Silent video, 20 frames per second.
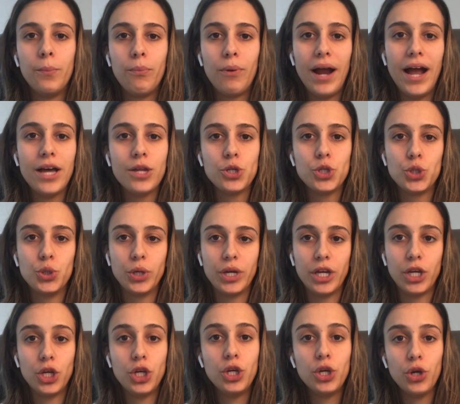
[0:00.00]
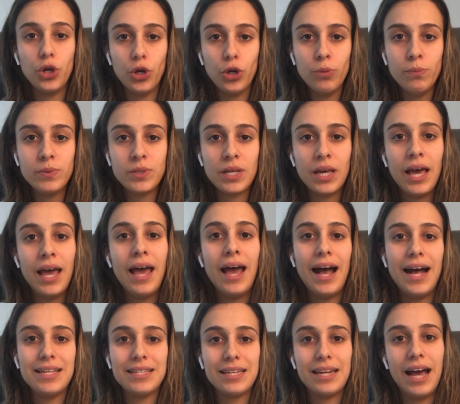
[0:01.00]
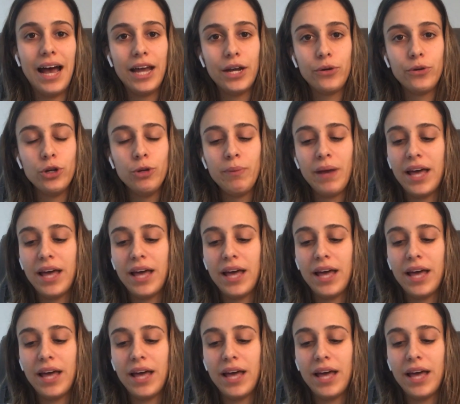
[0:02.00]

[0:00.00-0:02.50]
brown sugar cubes as an ad group,